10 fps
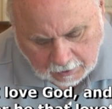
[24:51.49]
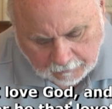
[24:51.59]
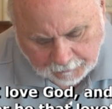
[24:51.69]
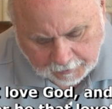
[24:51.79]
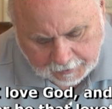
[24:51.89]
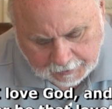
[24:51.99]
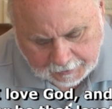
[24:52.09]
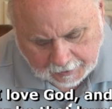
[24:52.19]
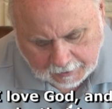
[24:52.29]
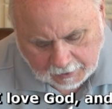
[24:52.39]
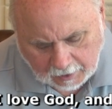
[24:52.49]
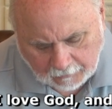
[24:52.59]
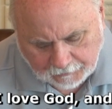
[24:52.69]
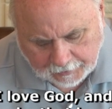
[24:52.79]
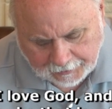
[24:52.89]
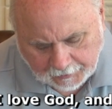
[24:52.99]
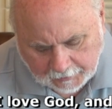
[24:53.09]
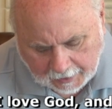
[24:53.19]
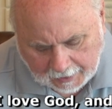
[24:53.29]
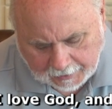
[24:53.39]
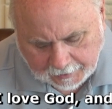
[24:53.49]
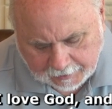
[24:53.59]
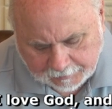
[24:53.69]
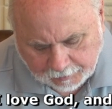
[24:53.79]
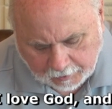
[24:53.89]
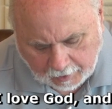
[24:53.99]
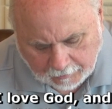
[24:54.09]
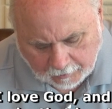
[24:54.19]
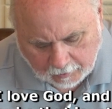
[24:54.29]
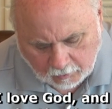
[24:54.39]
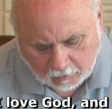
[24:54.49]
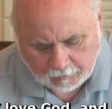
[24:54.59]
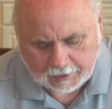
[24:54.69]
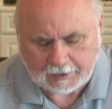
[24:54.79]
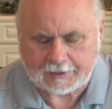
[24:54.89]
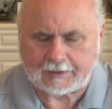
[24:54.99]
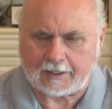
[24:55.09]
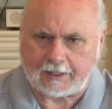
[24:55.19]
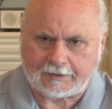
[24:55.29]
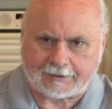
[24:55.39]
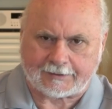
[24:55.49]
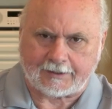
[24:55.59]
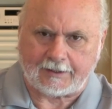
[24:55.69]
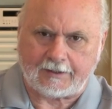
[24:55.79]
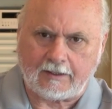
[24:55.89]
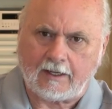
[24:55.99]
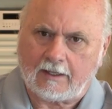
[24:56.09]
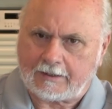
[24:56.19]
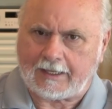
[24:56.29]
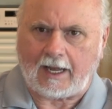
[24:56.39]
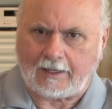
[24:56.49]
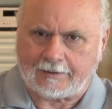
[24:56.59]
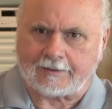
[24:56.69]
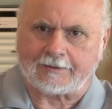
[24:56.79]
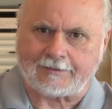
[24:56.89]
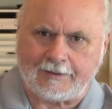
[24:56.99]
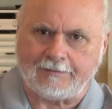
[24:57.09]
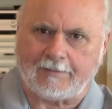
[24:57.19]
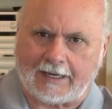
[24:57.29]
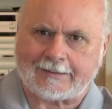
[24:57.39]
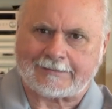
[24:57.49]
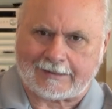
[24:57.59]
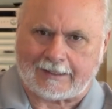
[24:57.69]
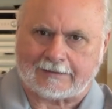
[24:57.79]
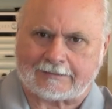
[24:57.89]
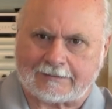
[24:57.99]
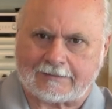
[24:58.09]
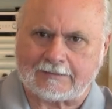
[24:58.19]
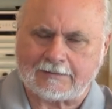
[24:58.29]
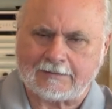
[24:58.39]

For he that loveth not his brother, whom he can see, God doesn't, he makes sense.